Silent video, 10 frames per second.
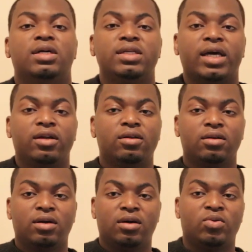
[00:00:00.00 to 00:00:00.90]

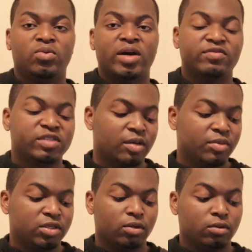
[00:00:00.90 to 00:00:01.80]
Then we have a
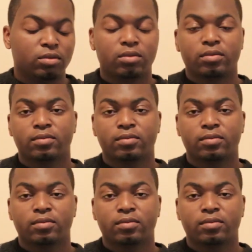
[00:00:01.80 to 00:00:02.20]
semitone.